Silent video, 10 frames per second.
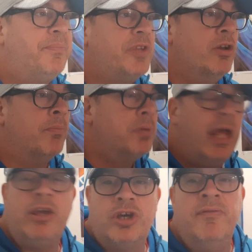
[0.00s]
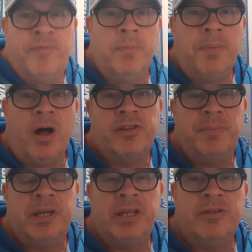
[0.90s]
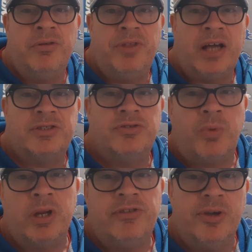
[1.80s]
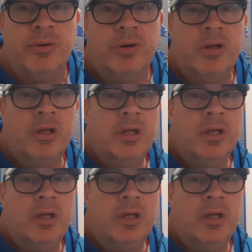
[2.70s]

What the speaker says: You know, playing good football at the beginning of 2022,